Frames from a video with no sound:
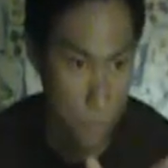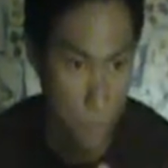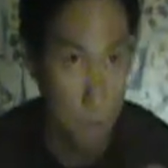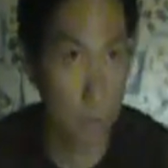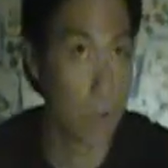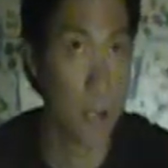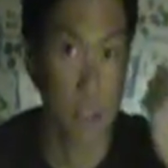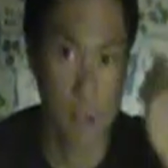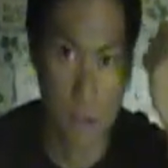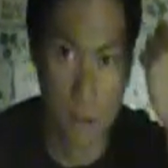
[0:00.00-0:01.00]
look right
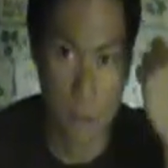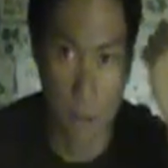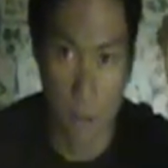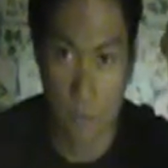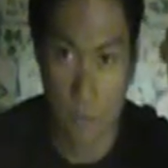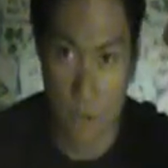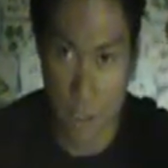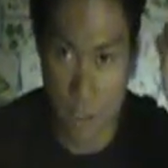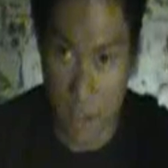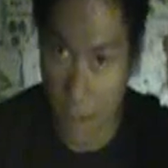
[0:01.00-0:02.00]
here above,
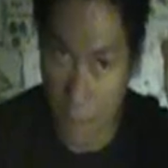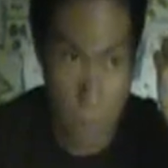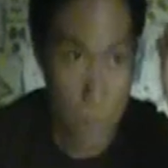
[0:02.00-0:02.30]
just type